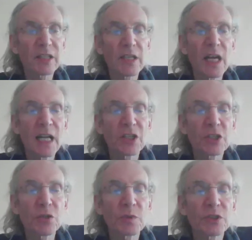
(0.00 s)
Did,
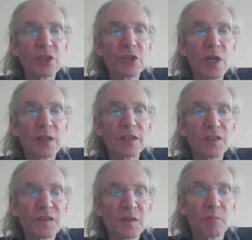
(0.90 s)
did, you did you?
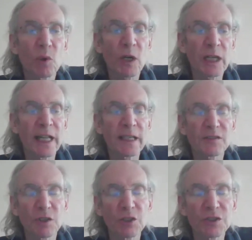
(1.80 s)
This is important, and
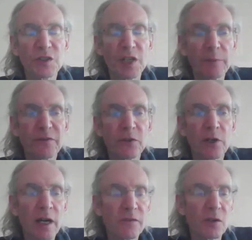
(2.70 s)
it's a good tip
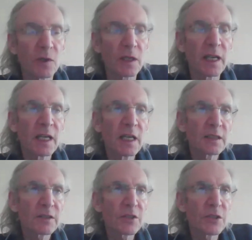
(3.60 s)
for everyone.
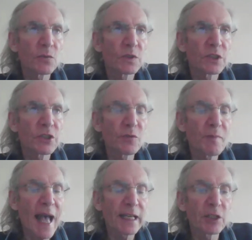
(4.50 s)
Did you did
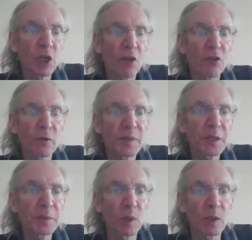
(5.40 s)
manage other
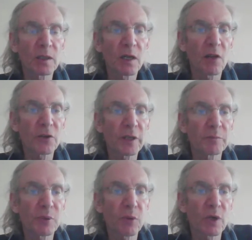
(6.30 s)
people, other
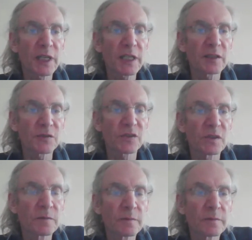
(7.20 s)
employees?